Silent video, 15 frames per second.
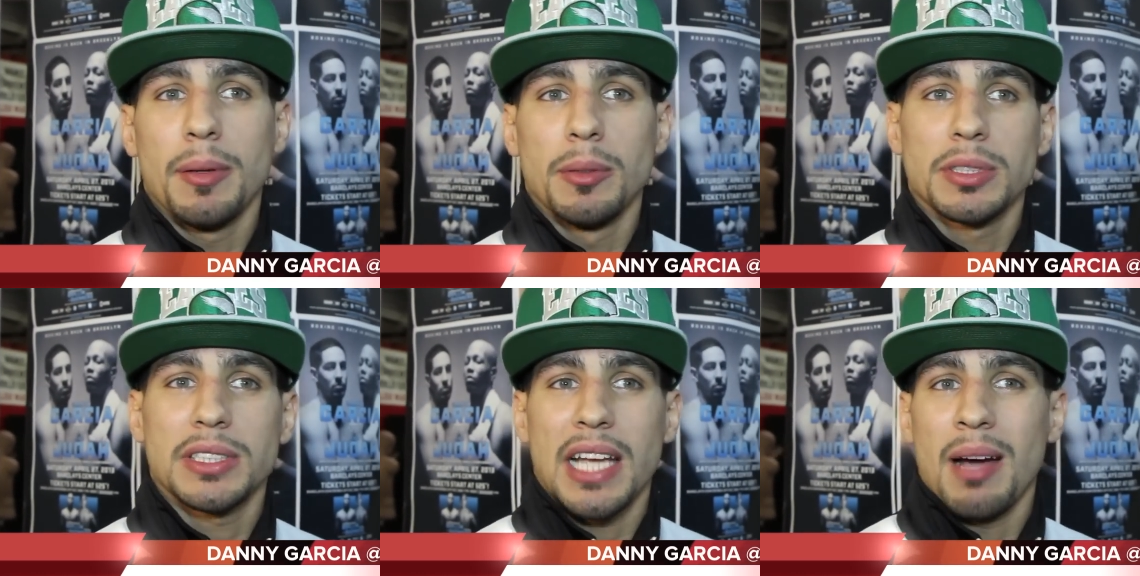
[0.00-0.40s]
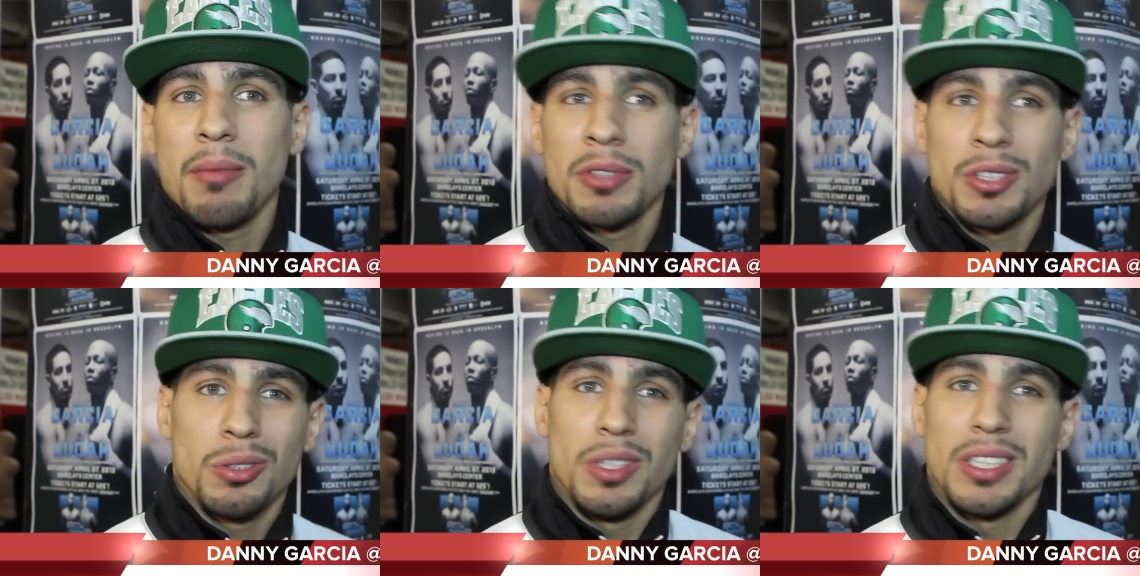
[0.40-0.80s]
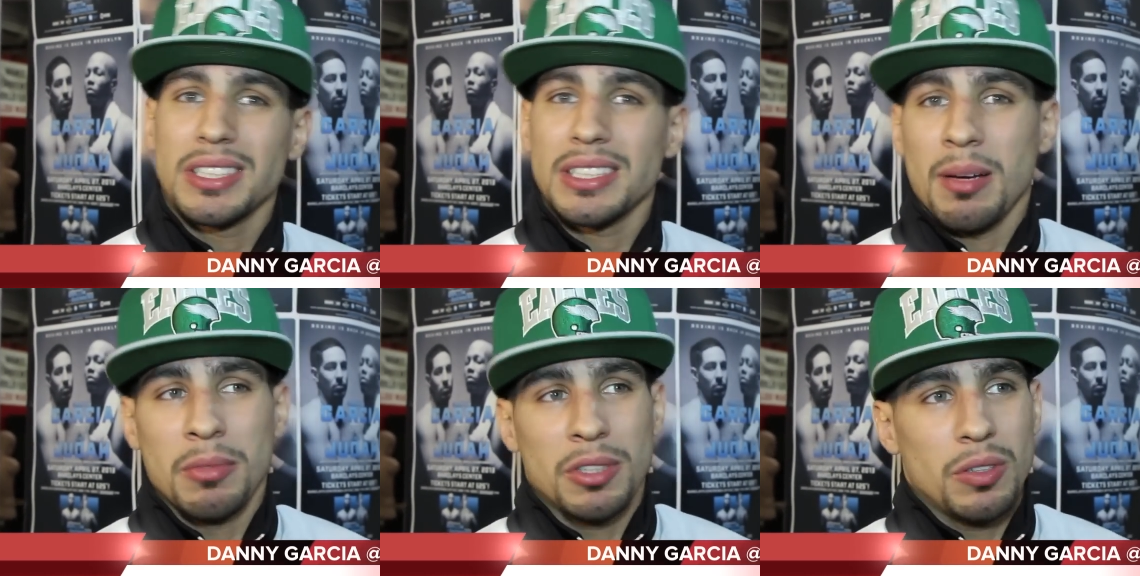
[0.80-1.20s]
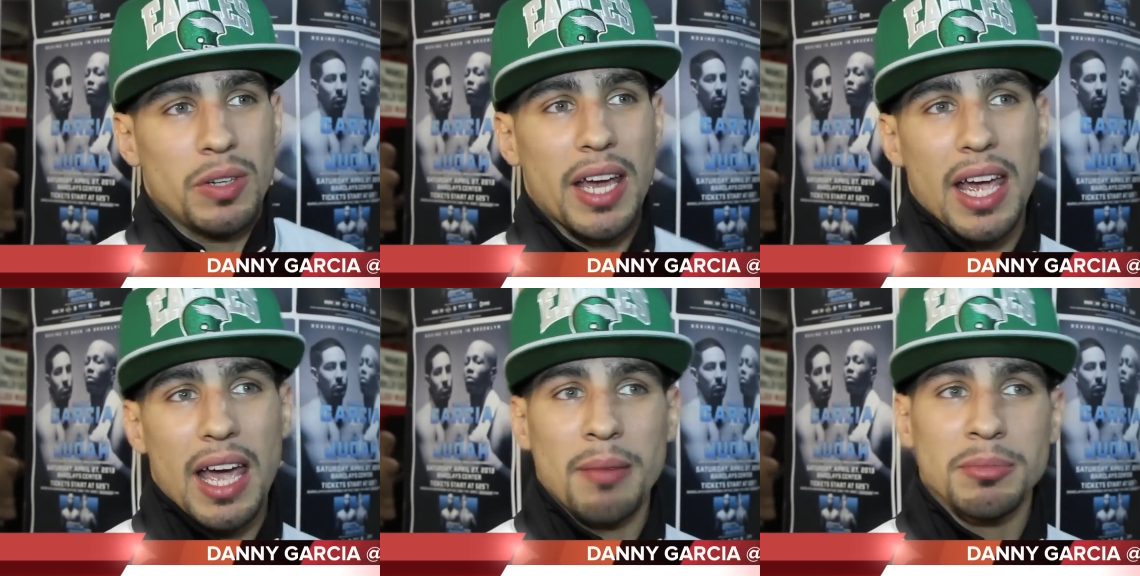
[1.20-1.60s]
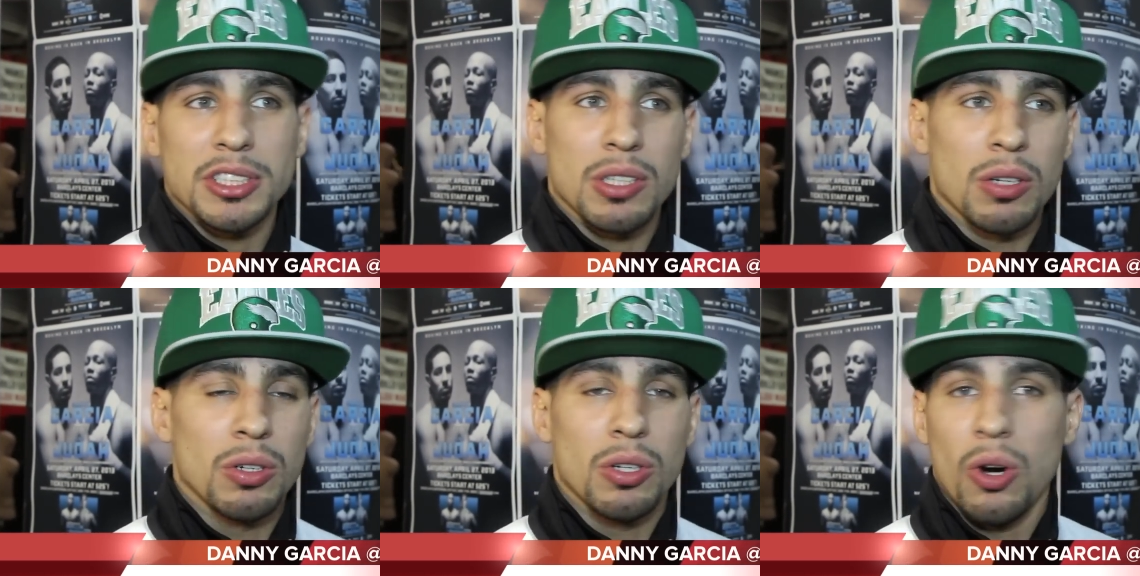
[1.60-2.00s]
Speaker 1: of people say, I'm going to do this, I'm going to do that. I'm
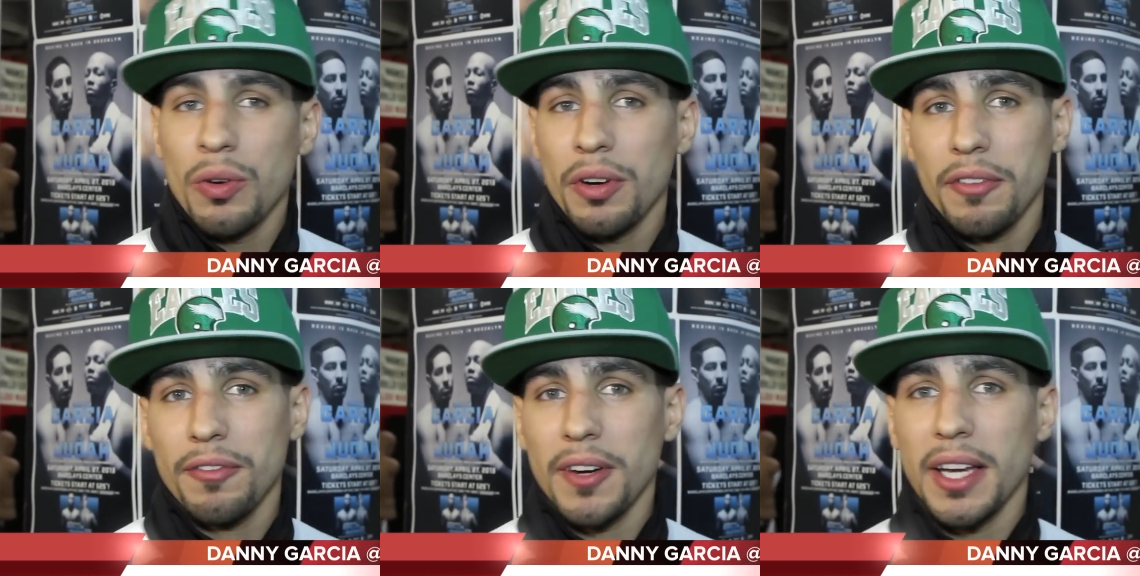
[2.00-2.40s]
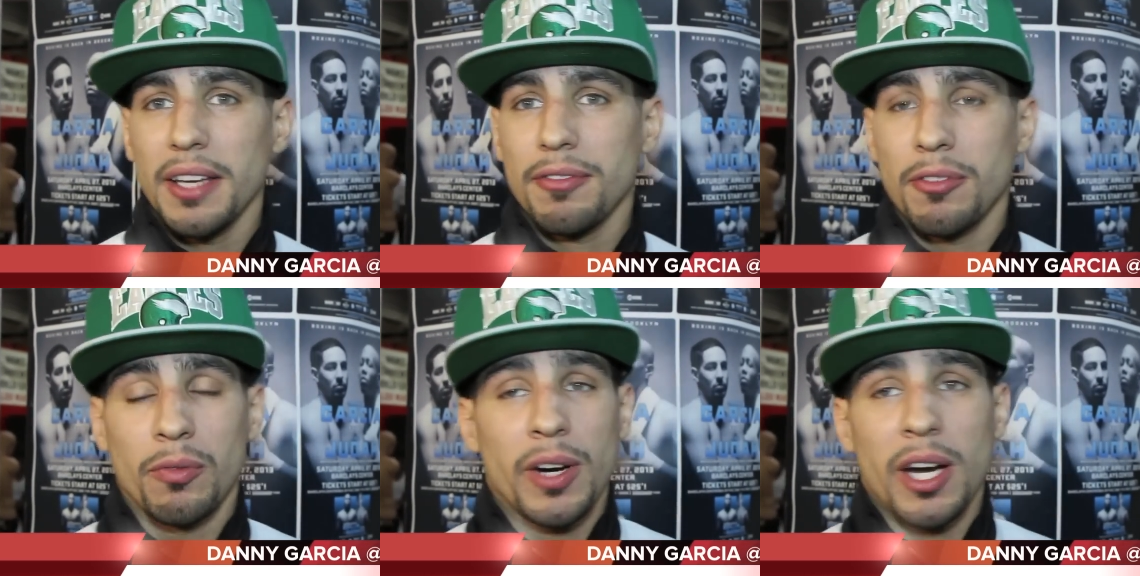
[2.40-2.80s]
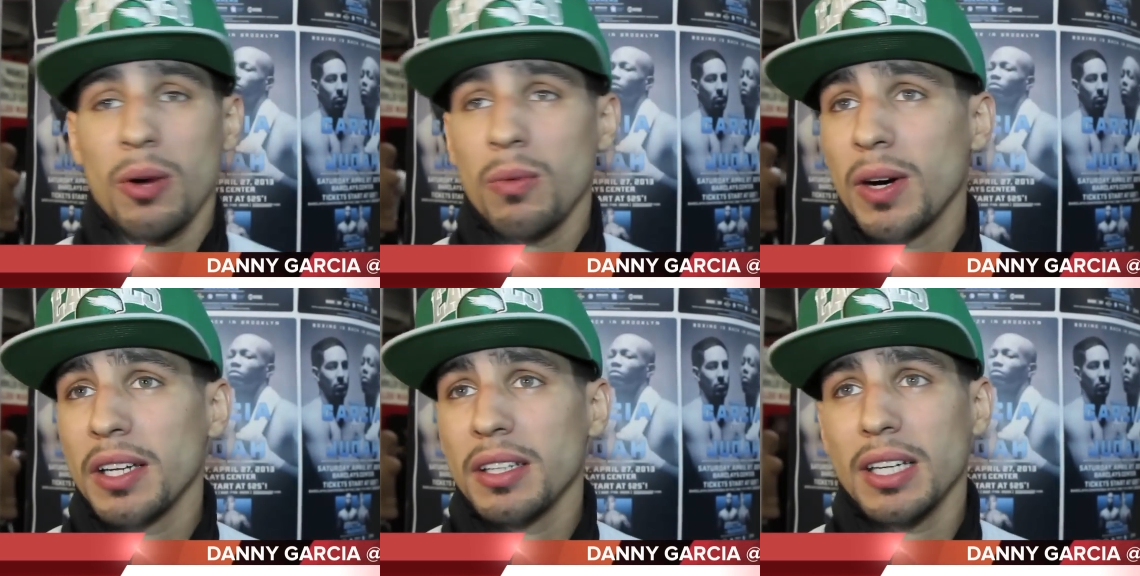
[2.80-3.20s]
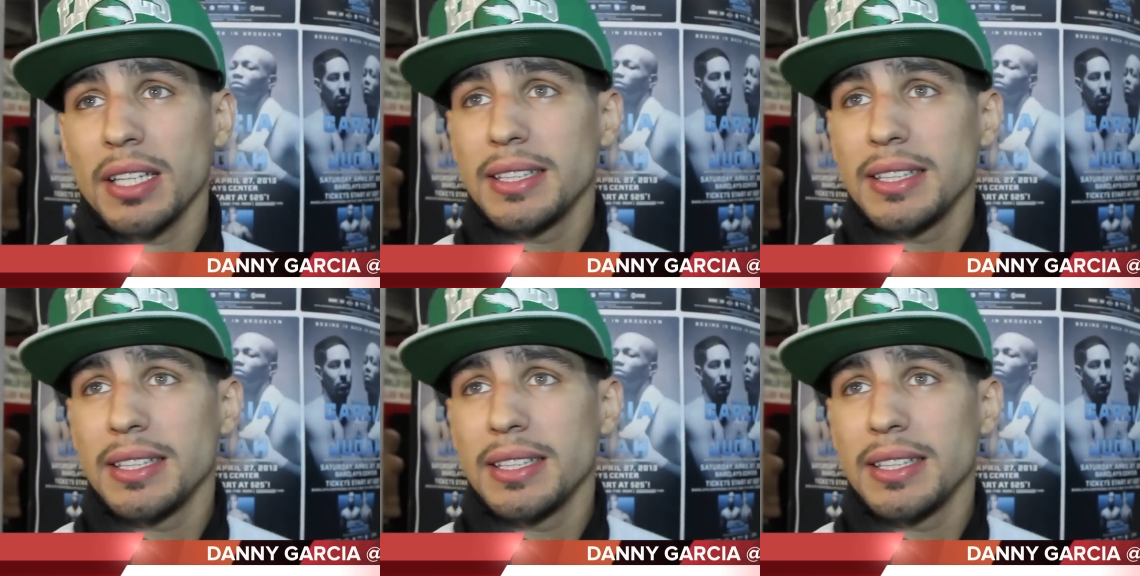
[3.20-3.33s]
just going to go in the fight from round one,